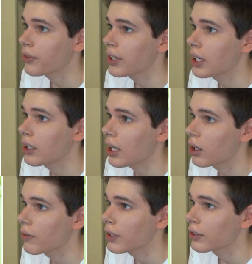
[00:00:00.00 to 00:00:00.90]
thin. I
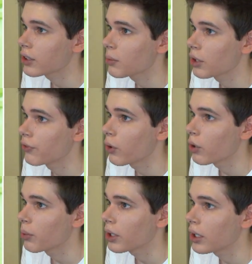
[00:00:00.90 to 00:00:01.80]
don't even think there's going to be a
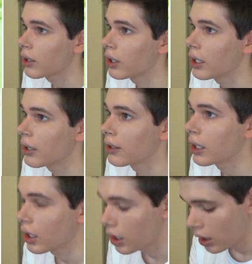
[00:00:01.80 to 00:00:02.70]
photo book in here or
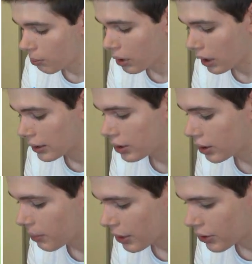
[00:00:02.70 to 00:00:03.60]
anything, but let's
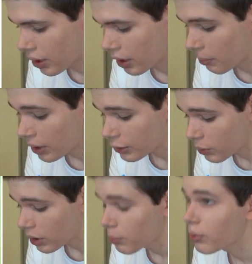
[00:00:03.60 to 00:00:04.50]
just make sure. But it's
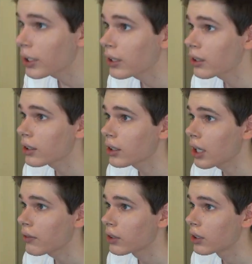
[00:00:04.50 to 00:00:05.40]
really pretty. Look at the
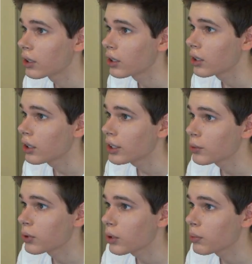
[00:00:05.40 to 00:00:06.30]
cover.
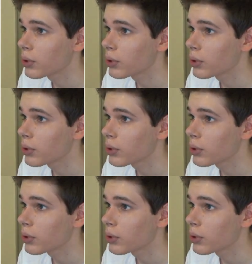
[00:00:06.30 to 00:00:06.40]
It's real